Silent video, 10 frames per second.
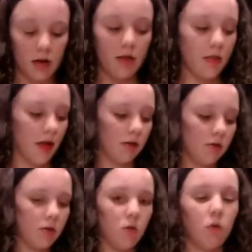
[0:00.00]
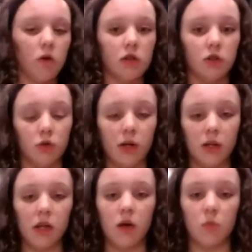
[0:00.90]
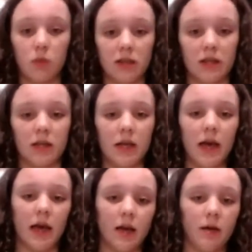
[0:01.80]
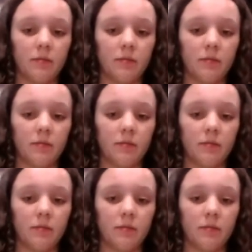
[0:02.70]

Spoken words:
then we're going to quickly whisk the egg.